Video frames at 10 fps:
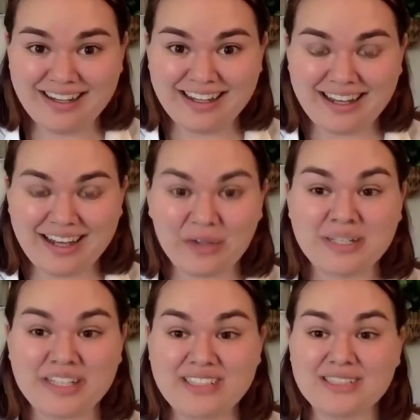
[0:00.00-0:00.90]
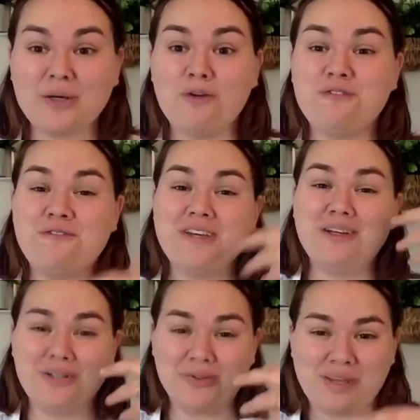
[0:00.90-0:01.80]
How am I so
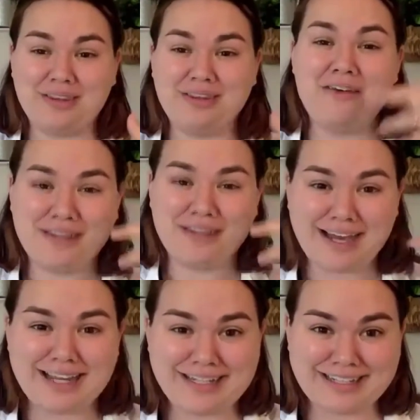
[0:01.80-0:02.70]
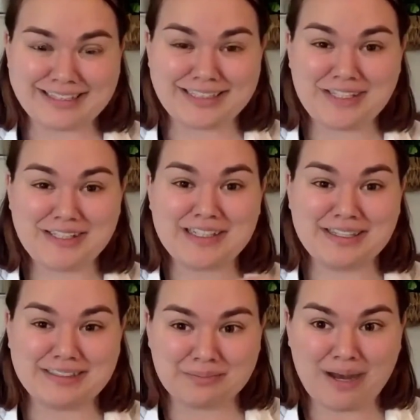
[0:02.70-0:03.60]
filled with loving kindness here in
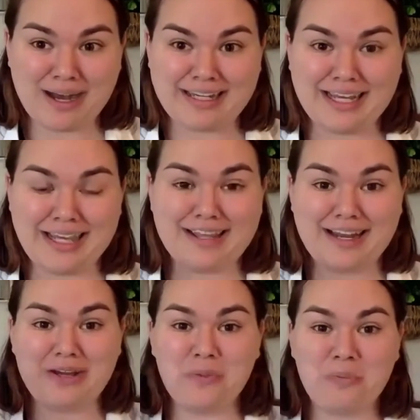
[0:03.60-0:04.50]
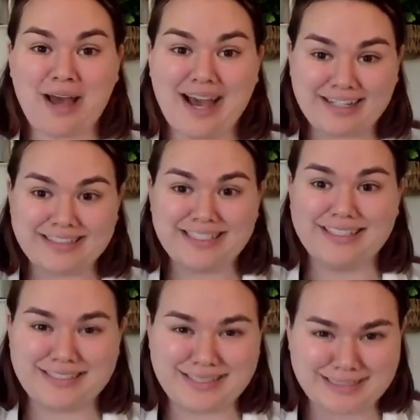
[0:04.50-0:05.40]
this body? And then I go back into the
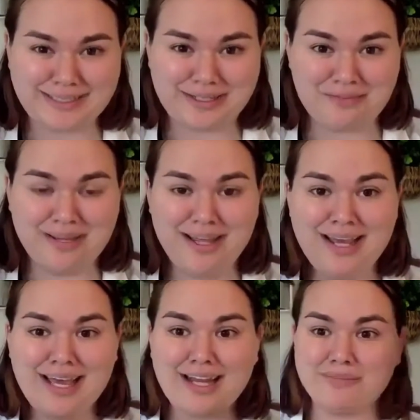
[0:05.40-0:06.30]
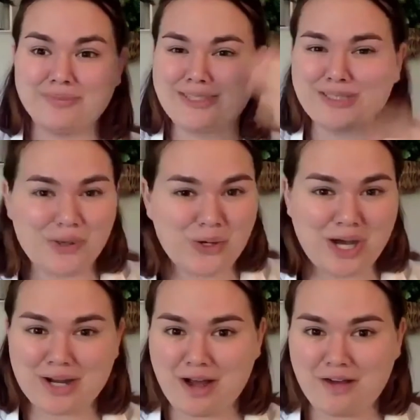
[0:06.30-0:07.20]
system and I'm so
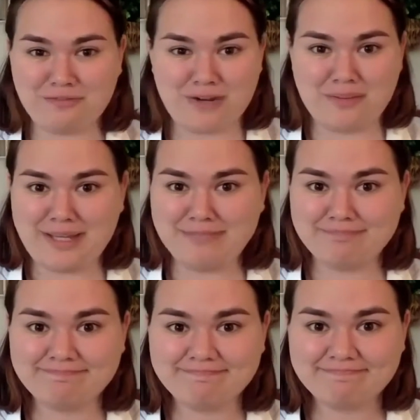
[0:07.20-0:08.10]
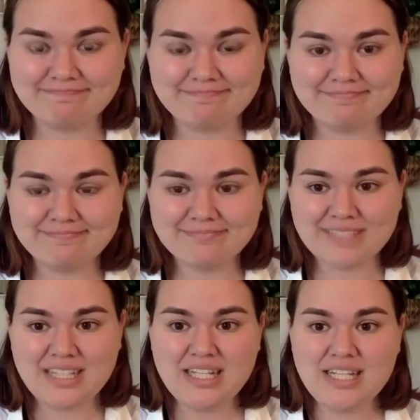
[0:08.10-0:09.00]
cut off from it.
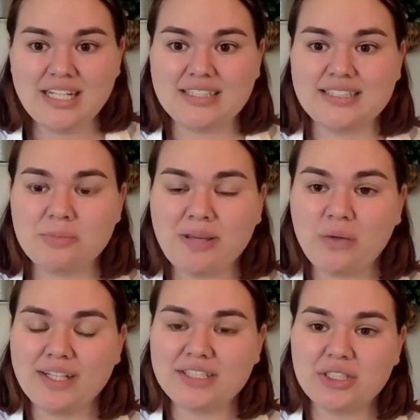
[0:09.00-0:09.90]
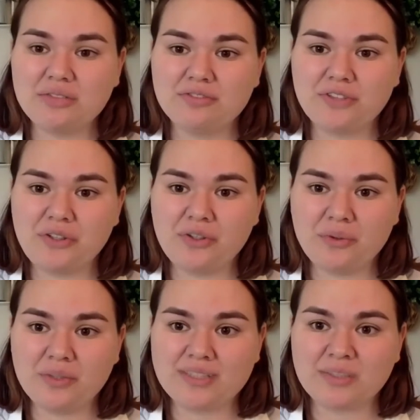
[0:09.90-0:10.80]
And so my question for you
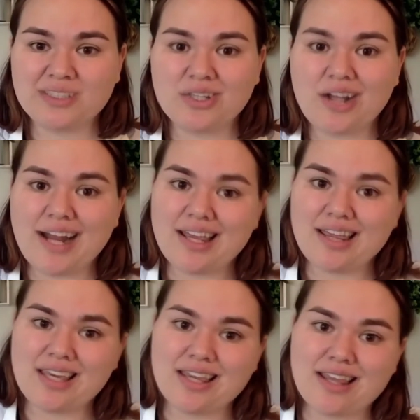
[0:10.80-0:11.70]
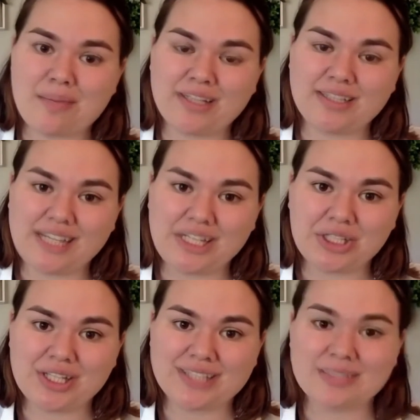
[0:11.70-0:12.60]
is, was there anything in that
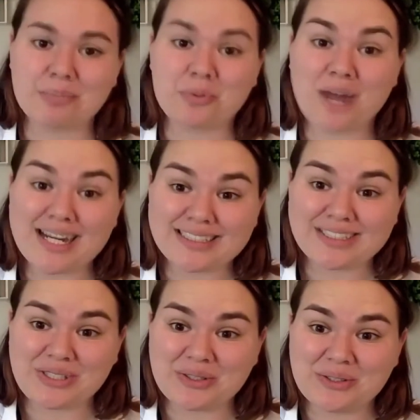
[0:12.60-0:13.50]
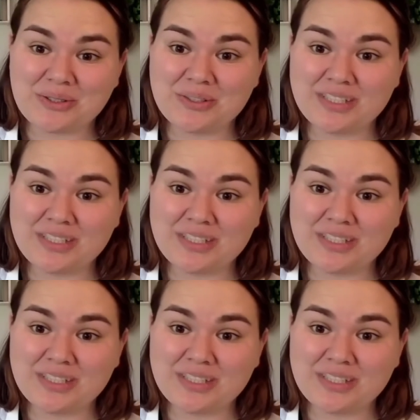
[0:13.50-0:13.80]
meditation that surprised you?